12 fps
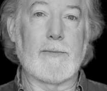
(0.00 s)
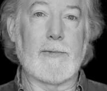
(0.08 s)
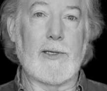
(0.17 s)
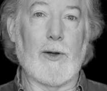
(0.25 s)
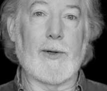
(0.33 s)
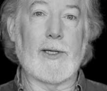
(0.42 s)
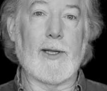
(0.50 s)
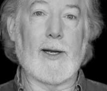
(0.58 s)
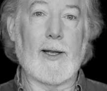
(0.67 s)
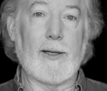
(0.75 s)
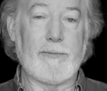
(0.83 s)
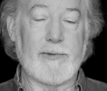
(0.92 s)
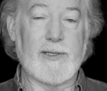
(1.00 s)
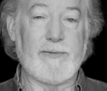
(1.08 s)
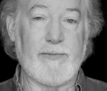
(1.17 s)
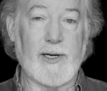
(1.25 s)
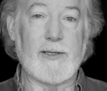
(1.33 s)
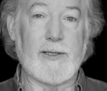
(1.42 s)
knowing that I was
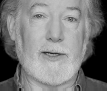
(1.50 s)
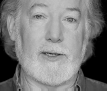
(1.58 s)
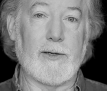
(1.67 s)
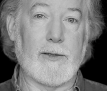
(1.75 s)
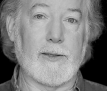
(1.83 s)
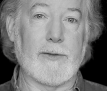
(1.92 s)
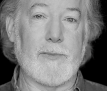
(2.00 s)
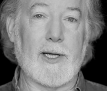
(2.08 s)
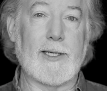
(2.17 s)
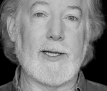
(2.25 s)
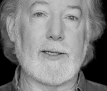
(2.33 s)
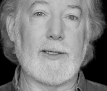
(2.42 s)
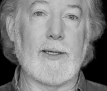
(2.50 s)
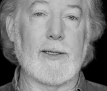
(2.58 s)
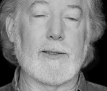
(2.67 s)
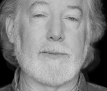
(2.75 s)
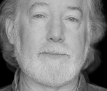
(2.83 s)
very secure in my technique.